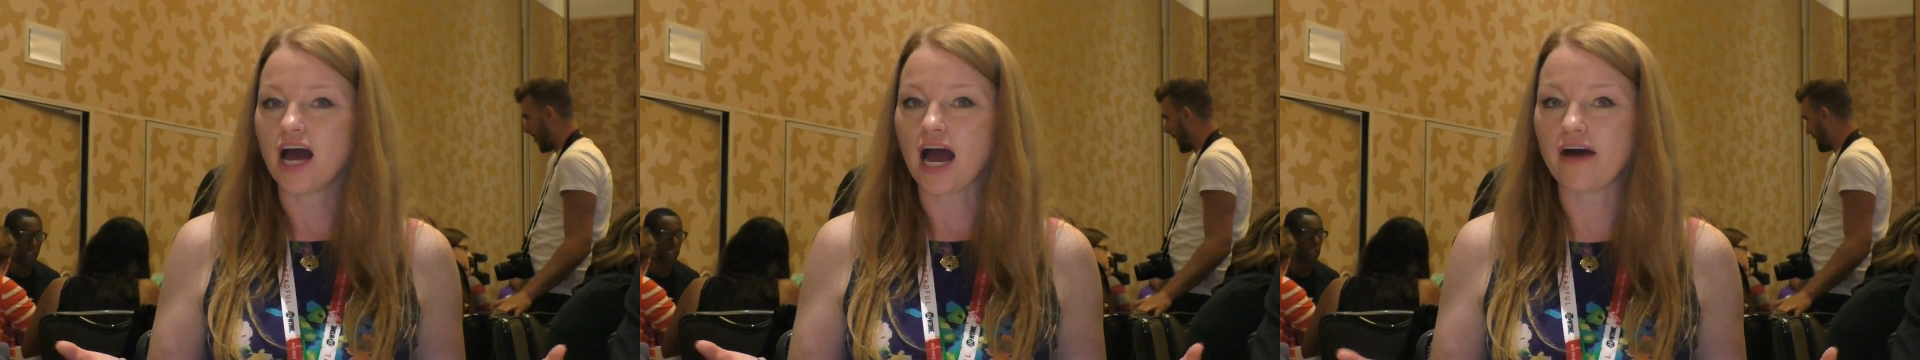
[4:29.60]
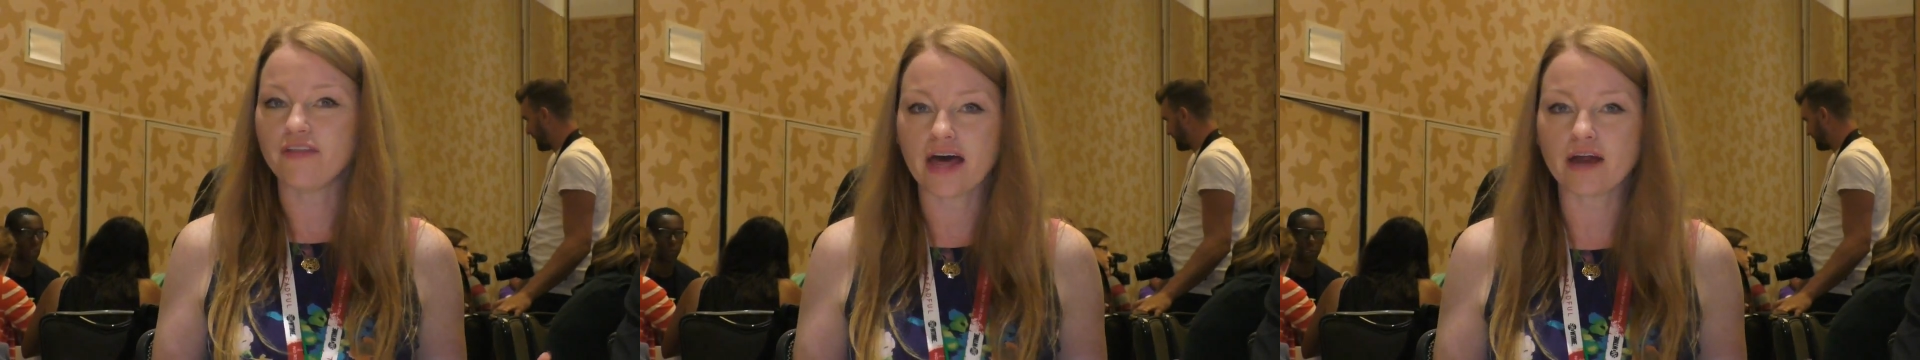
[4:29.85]

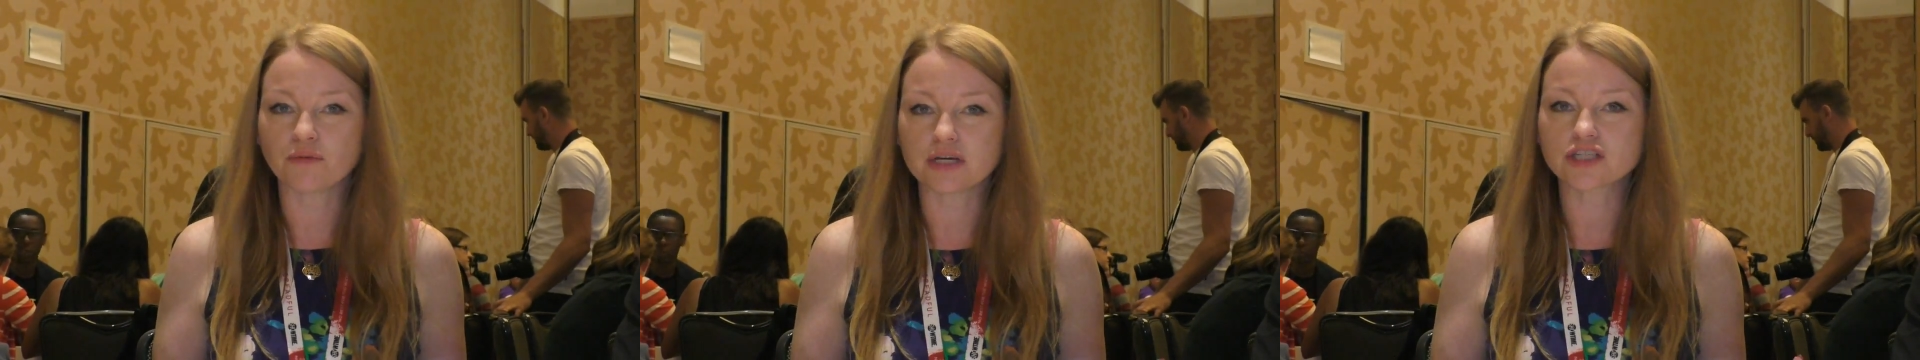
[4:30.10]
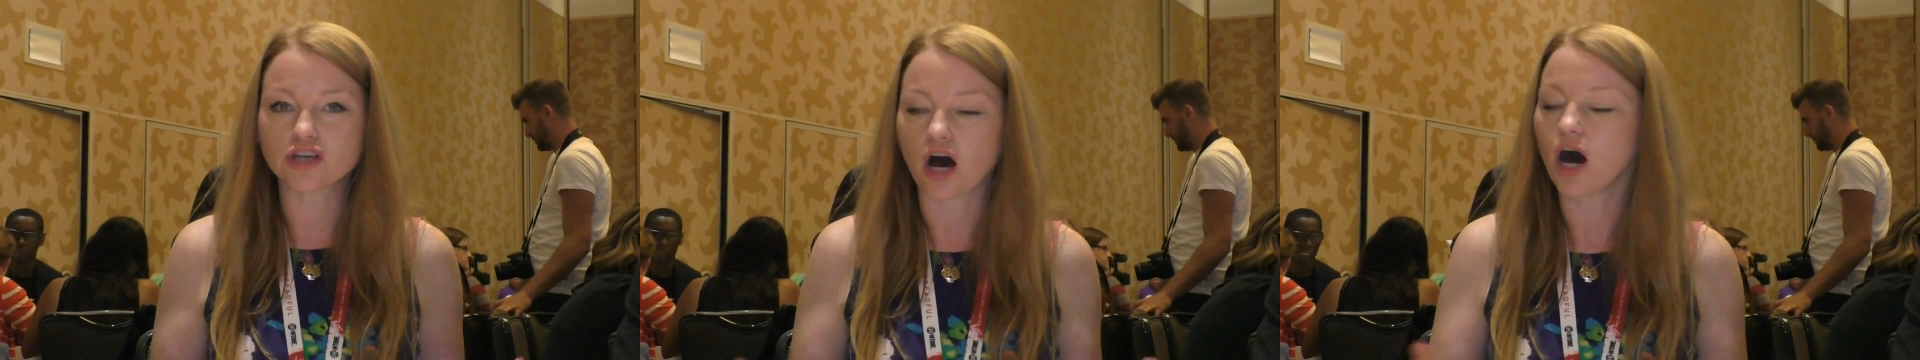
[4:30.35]
Speaker 1: And then we
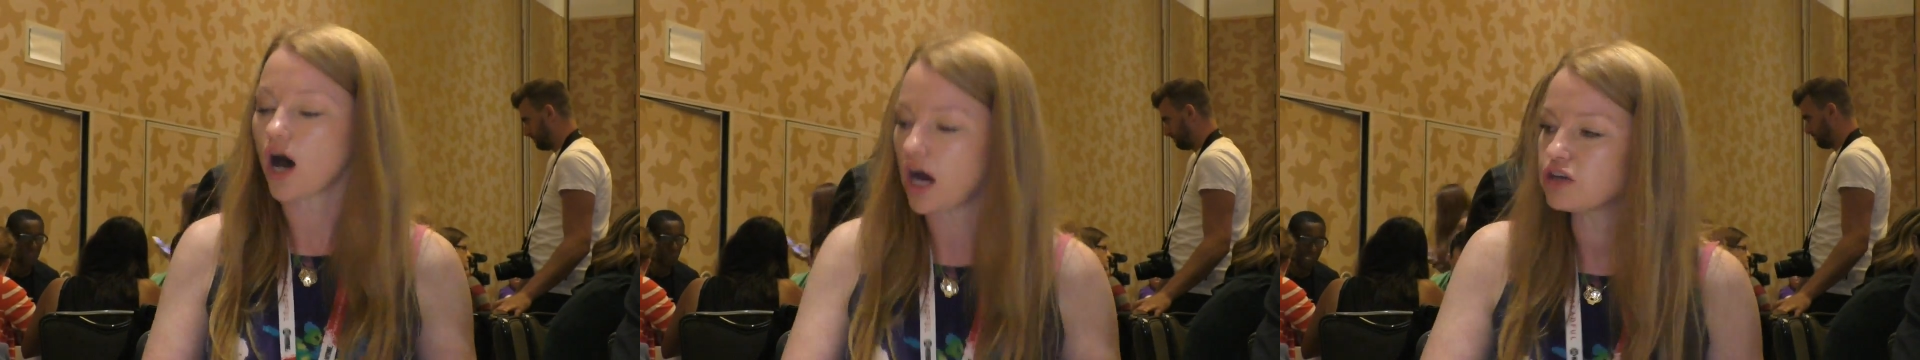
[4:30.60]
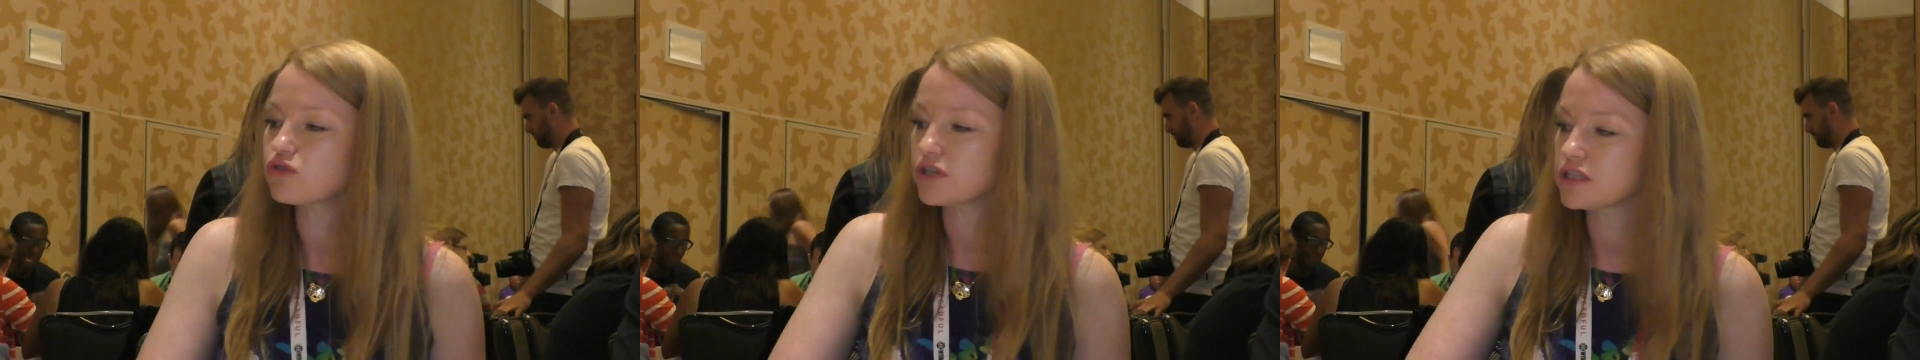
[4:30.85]
saw
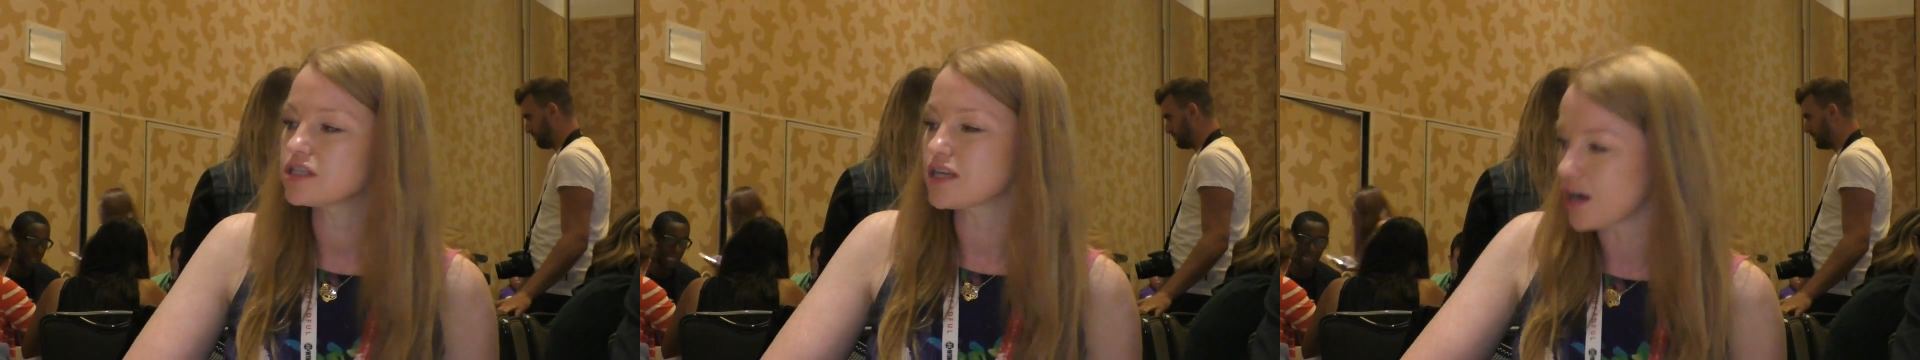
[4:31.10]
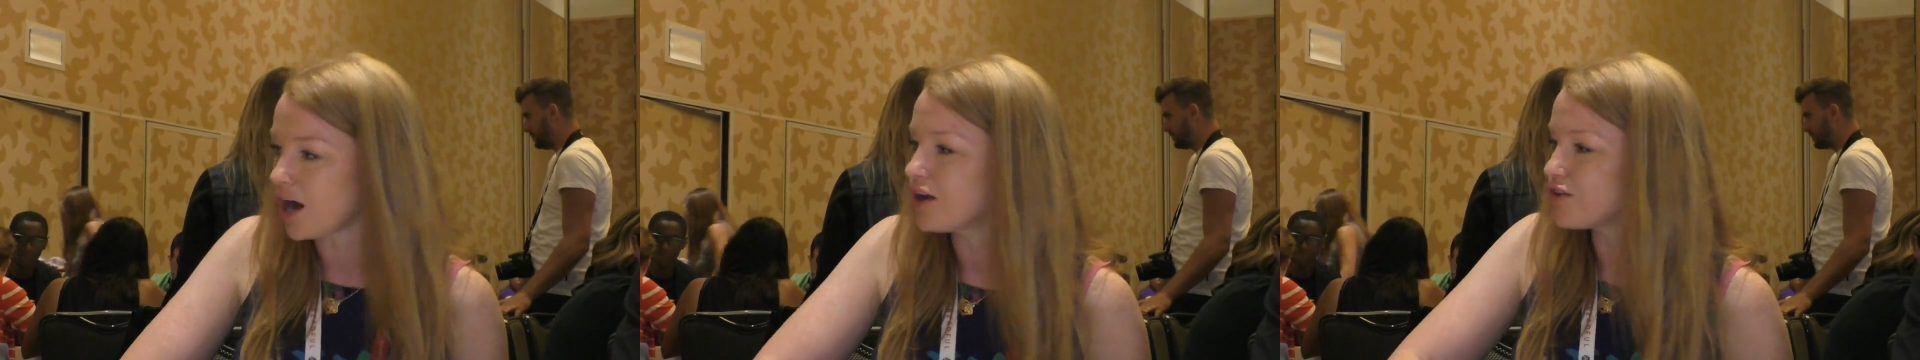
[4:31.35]
hundreds
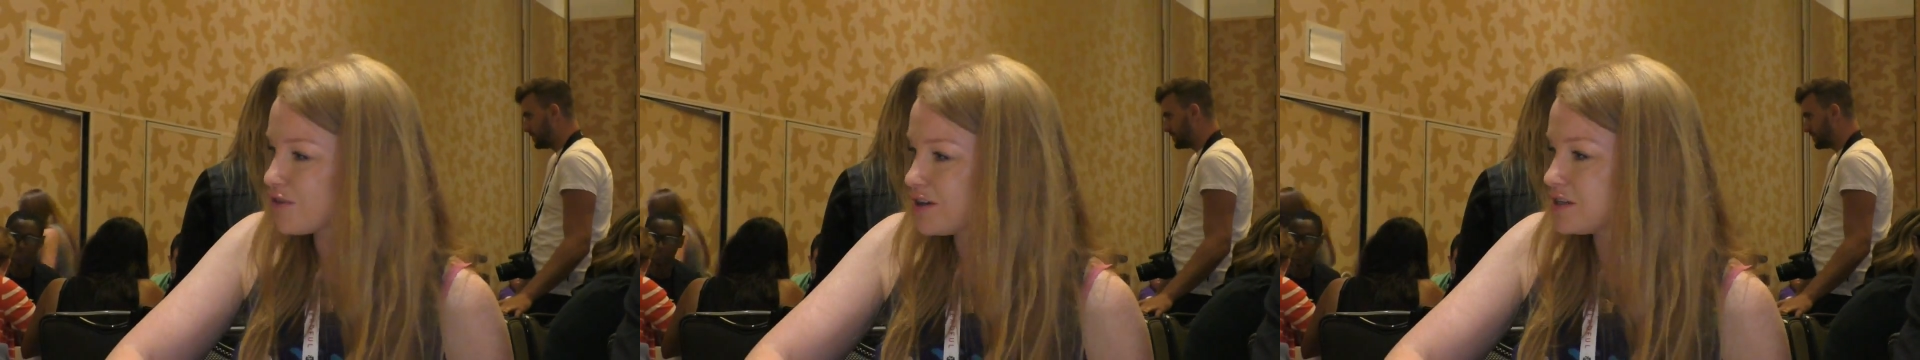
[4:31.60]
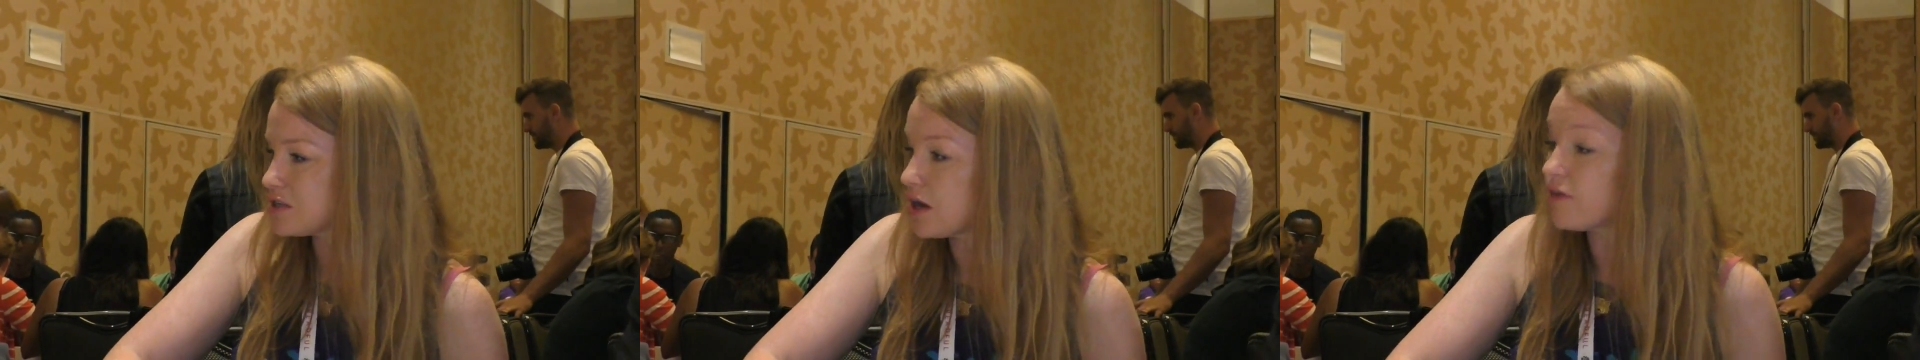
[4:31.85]
and
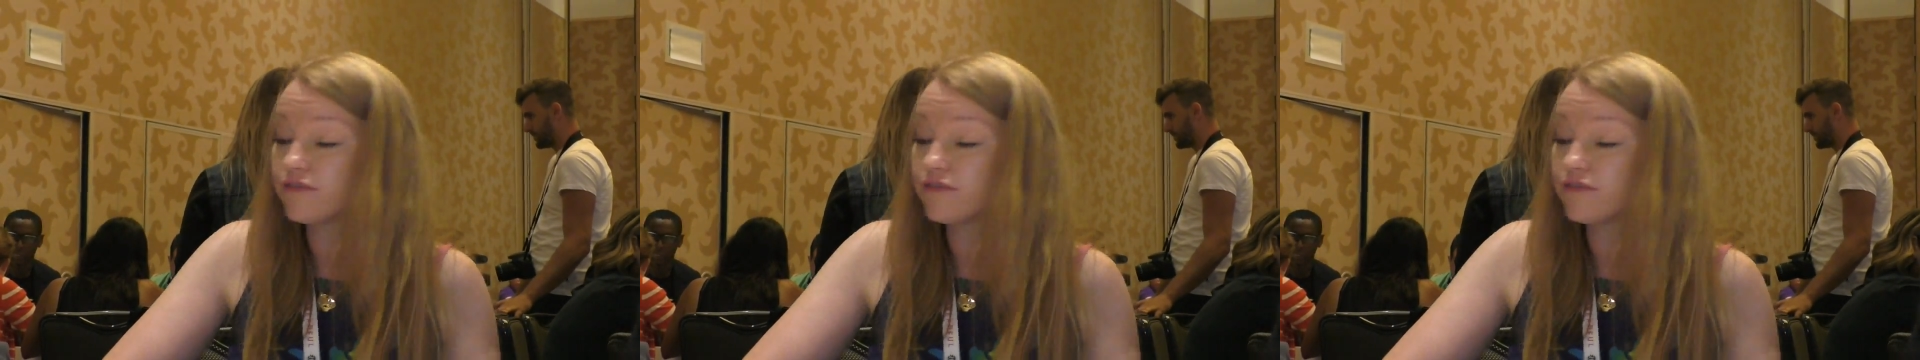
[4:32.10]
hundreds of